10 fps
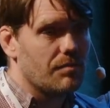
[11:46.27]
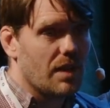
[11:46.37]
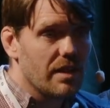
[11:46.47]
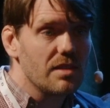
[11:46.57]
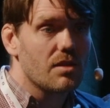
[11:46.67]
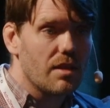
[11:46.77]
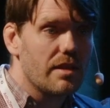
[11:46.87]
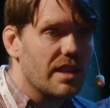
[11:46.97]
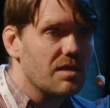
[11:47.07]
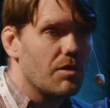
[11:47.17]
And these are the
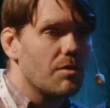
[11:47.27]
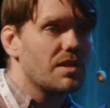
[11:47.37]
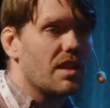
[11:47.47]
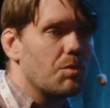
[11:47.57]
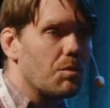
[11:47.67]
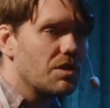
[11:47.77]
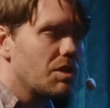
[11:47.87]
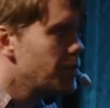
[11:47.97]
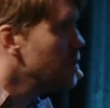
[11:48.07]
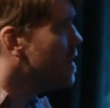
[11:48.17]
text blobs that we want to put